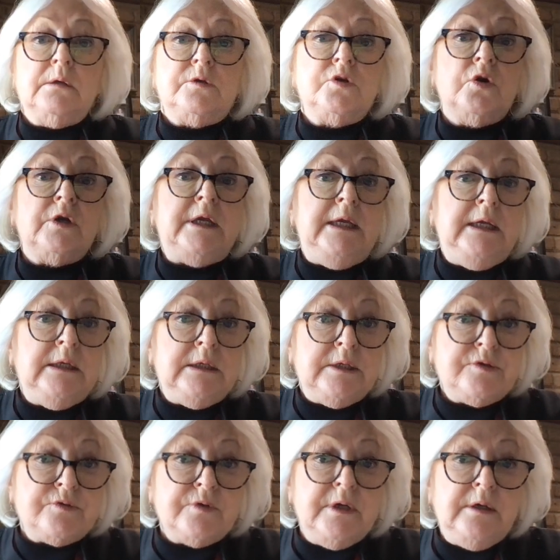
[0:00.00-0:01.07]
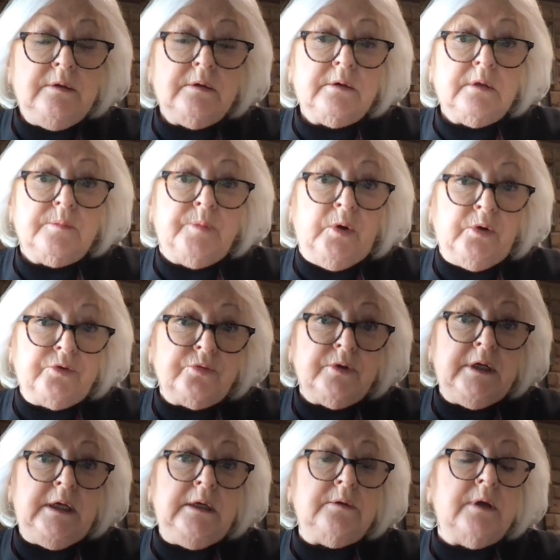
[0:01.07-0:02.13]
Turkey industry, the
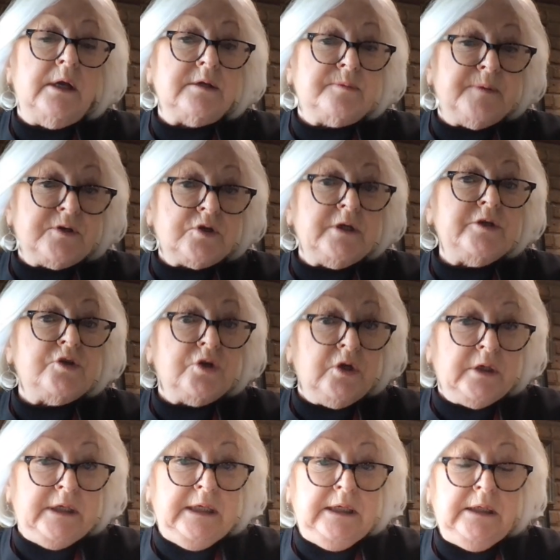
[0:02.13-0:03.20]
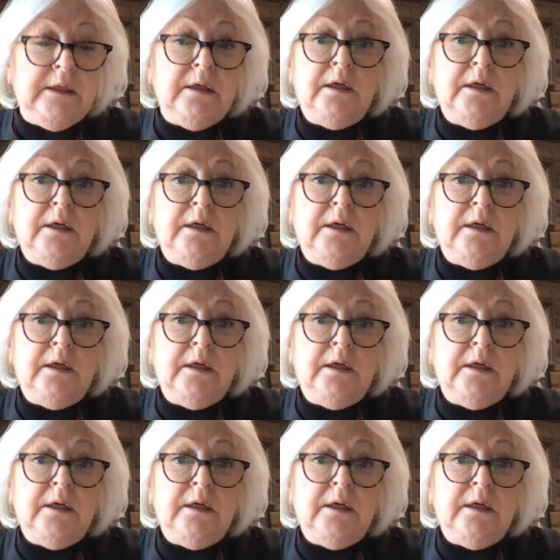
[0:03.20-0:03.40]
poultry, especially turkey.